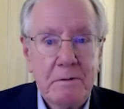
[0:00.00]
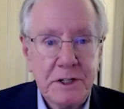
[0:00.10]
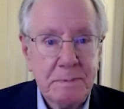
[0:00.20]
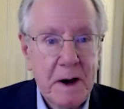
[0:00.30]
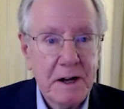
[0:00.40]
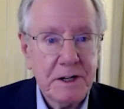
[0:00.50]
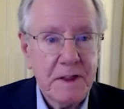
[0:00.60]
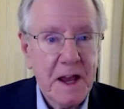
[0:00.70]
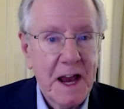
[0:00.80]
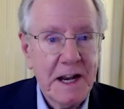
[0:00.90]
respond
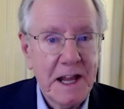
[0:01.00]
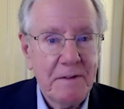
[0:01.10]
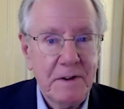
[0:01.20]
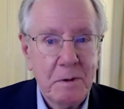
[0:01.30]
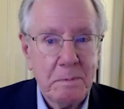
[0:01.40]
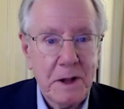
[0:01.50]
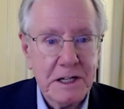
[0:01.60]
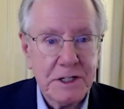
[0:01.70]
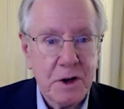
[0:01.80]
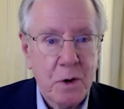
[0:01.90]
to the idea of a new
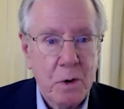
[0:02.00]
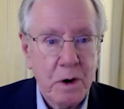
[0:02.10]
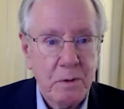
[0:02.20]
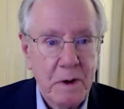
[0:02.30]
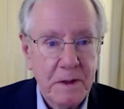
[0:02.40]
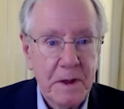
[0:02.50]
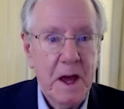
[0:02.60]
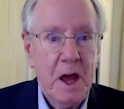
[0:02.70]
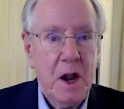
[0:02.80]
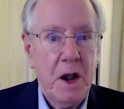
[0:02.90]
Plaza Accord with,
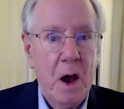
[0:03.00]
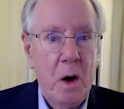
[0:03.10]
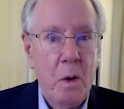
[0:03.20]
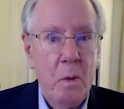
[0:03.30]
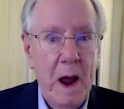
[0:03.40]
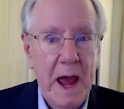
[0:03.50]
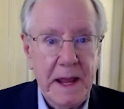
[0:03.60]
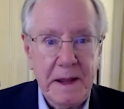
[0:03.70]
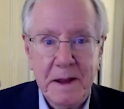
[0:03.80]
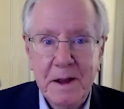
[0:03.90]
no
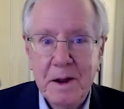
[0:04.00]
way.